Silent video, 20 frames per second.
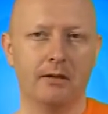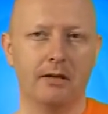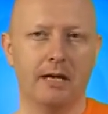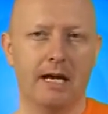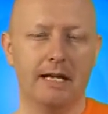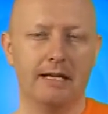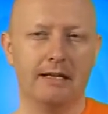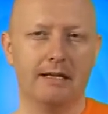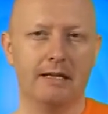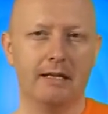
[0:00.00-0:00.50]

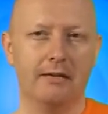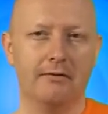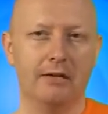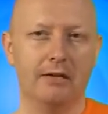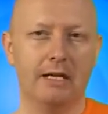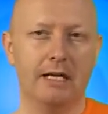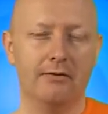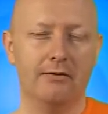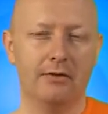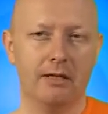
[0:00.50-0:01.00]
And
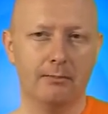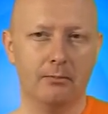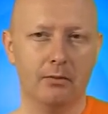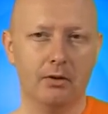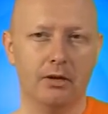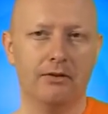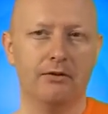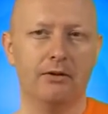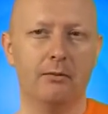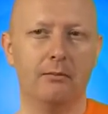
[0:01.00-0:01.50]
even in
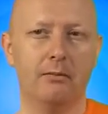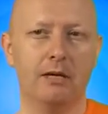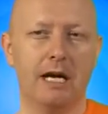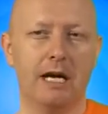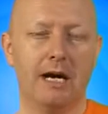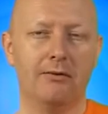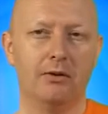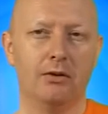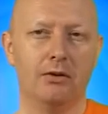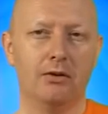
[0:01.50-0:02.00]
Buddhism, we
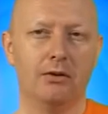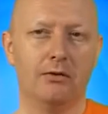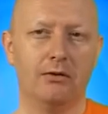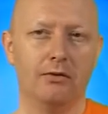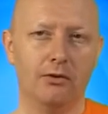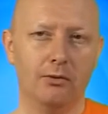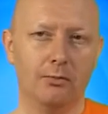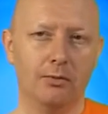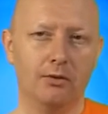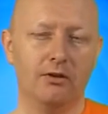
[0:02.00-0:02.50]
have a lot of
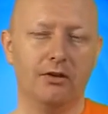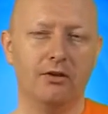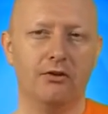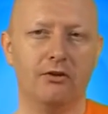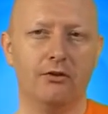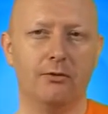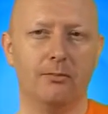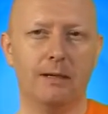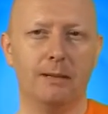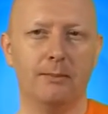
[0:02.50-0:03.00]

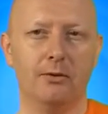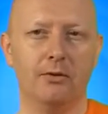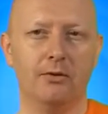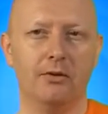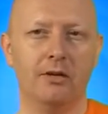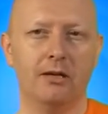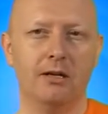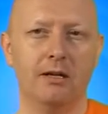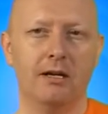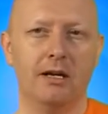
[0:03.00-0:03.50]
superstitious
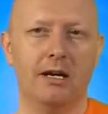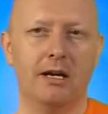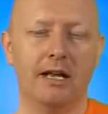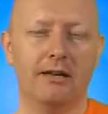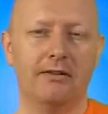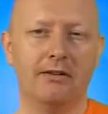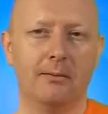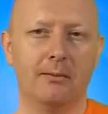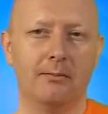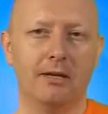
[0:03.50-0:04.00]
people,
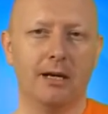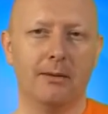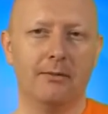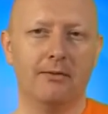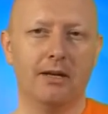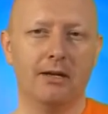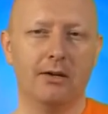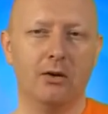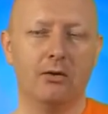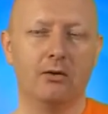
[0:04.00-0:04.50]
and sometimes
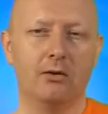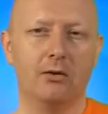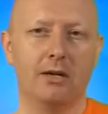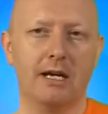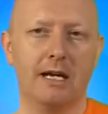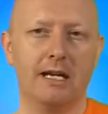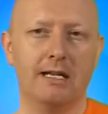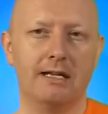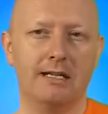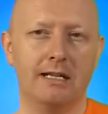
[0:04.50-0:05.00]
they don't look
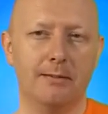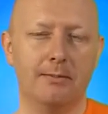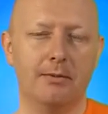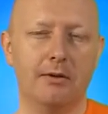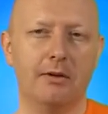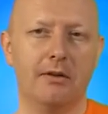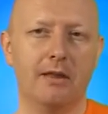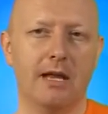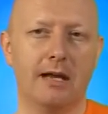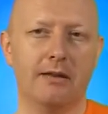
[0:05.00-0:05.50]
any
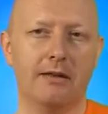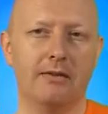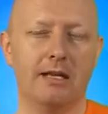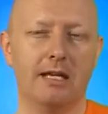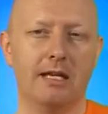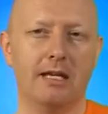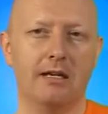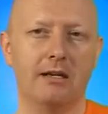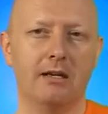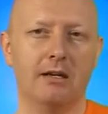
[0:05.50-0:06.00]
deeper than
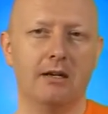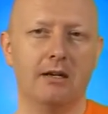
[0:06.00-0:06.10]
the